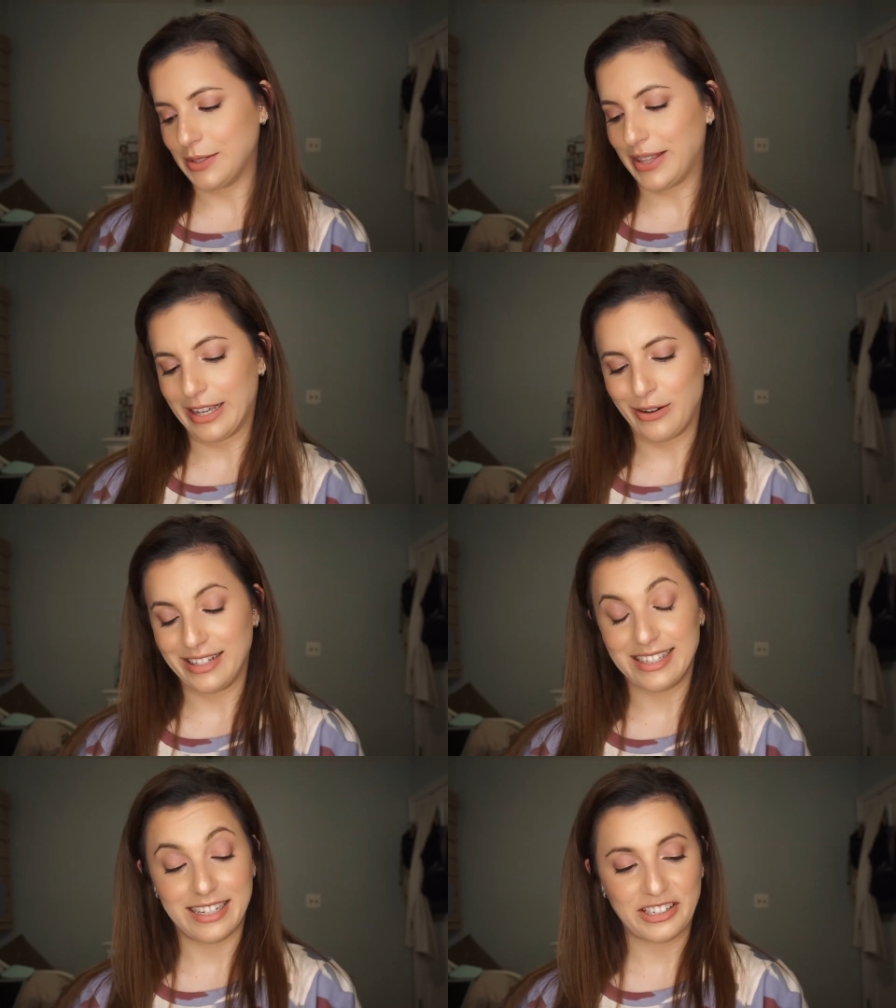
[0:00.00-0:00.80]
why they call
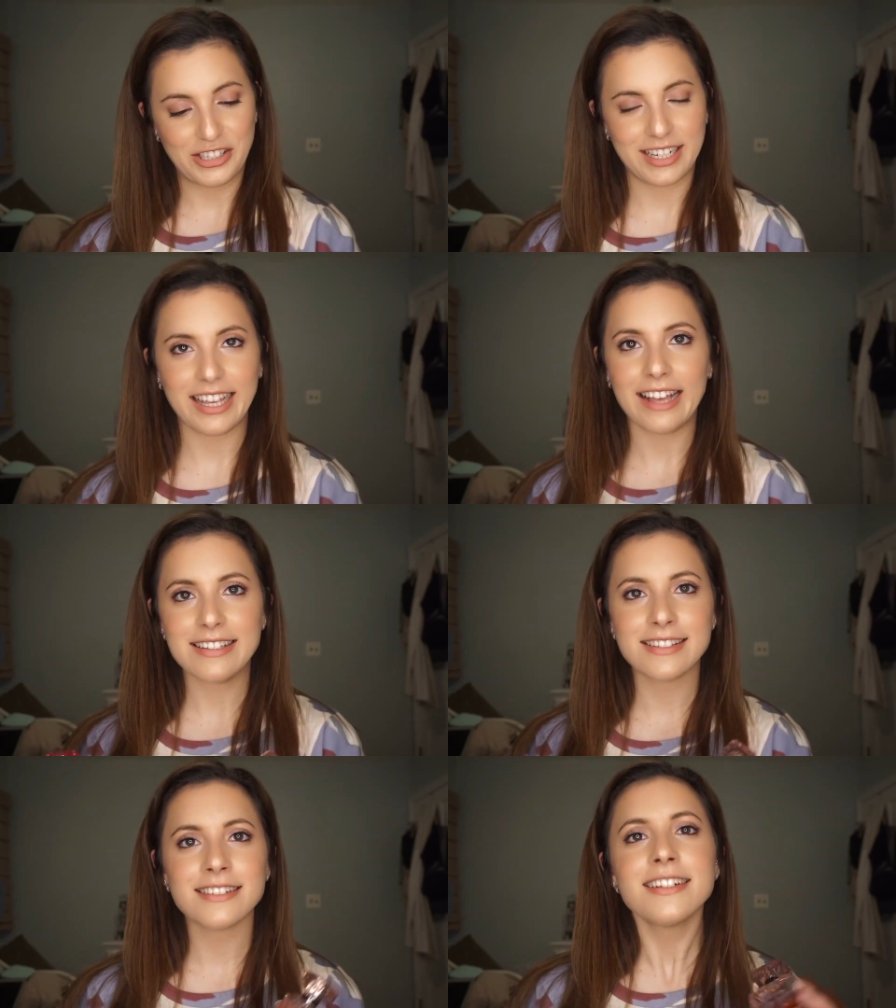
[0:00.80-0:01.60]
it seduction, I guess.
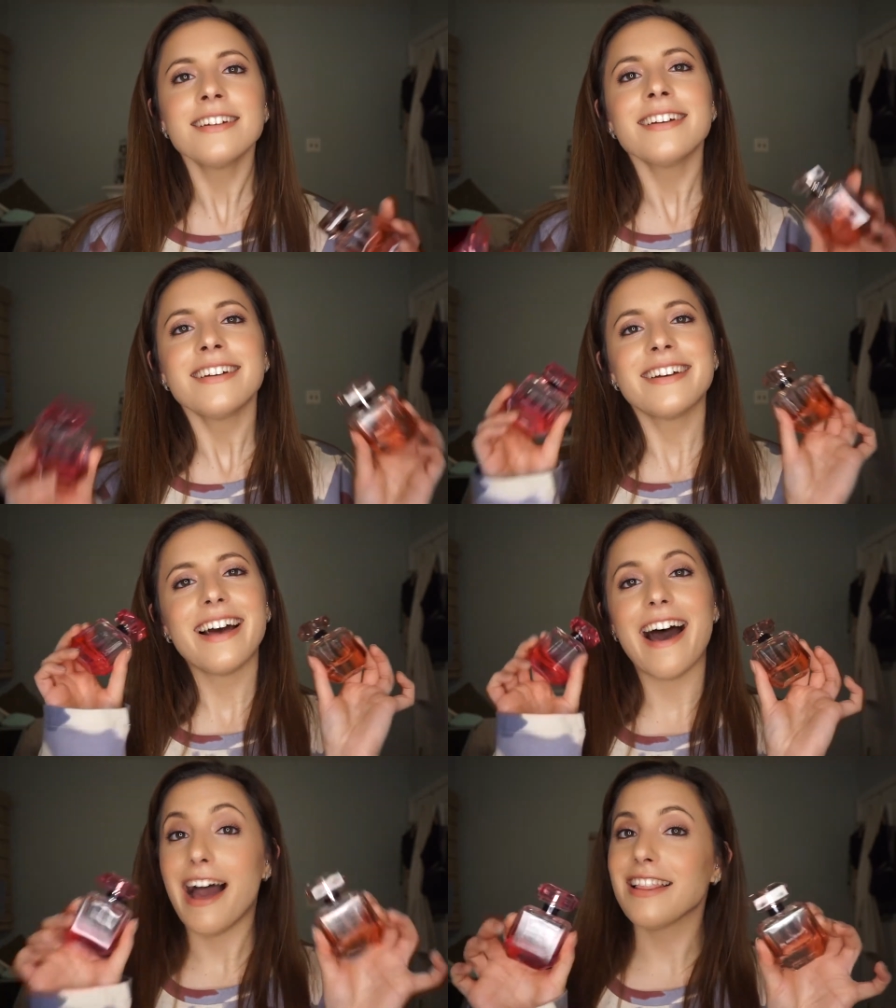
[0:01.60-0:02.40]

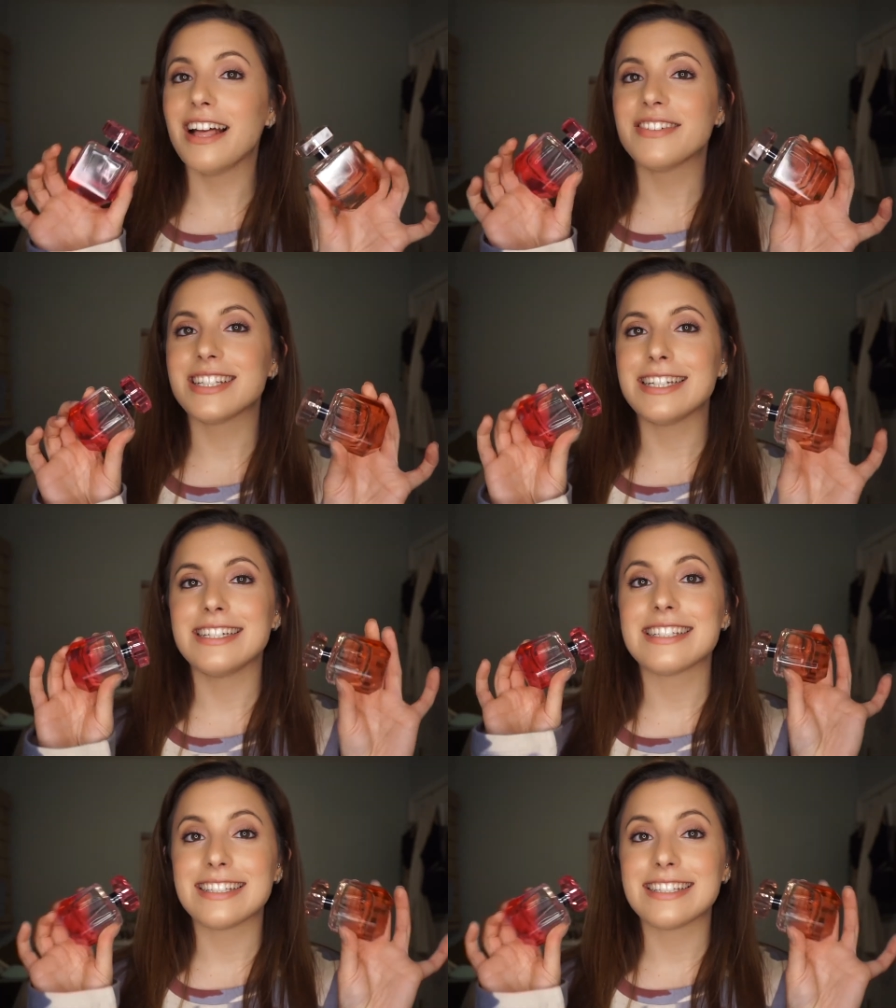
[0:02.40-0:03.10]
I love these.